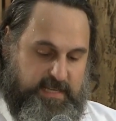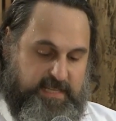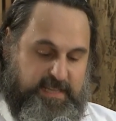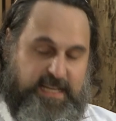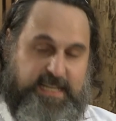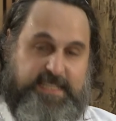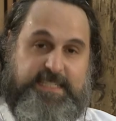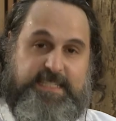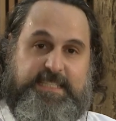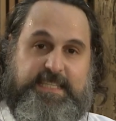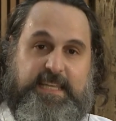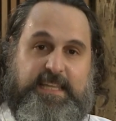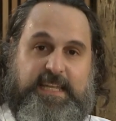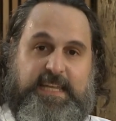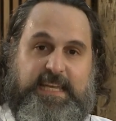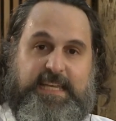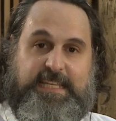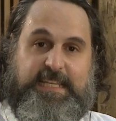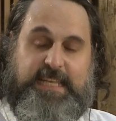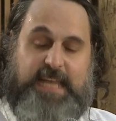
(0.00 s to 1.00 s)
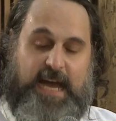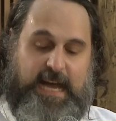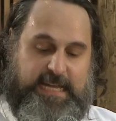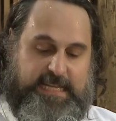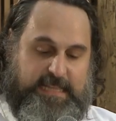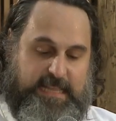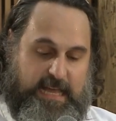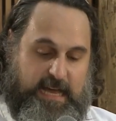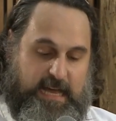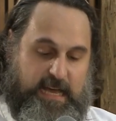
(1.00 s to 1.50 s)
He liked to say that he had
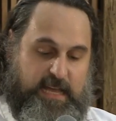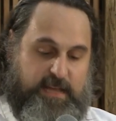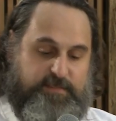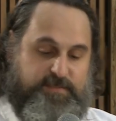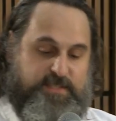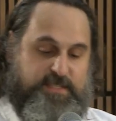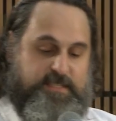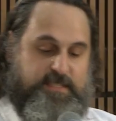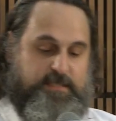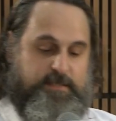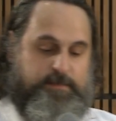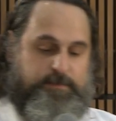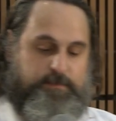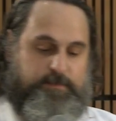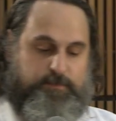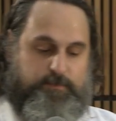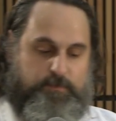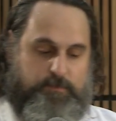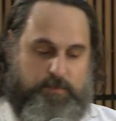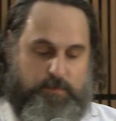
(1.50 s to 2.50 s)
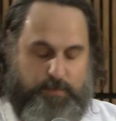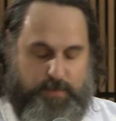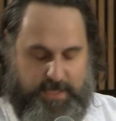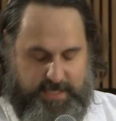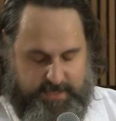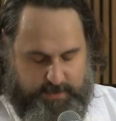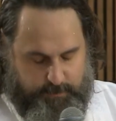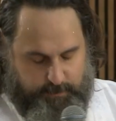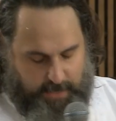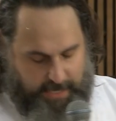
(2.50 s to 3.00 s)
9 lives,
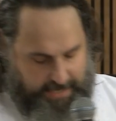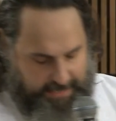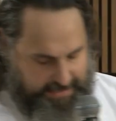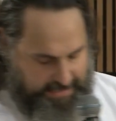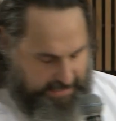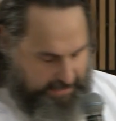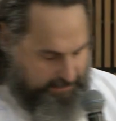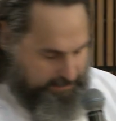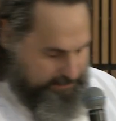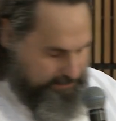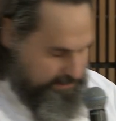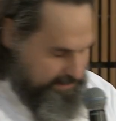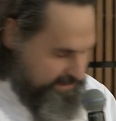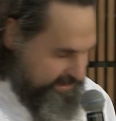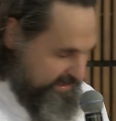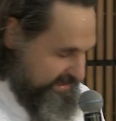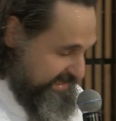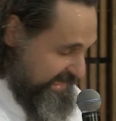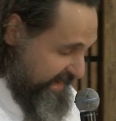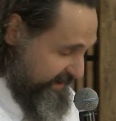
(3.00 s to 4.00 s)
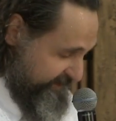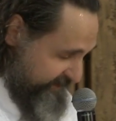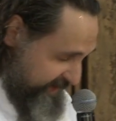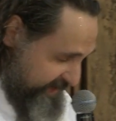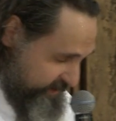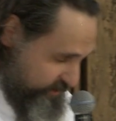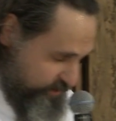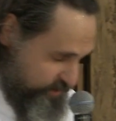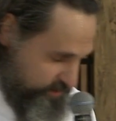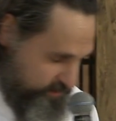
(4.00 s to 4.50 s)
but his body, his
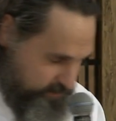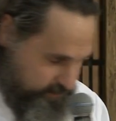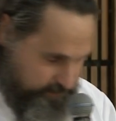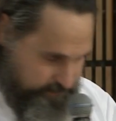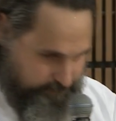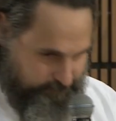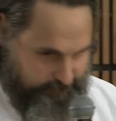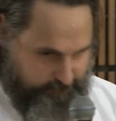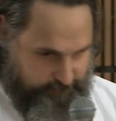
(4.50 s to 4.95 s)
nefesh,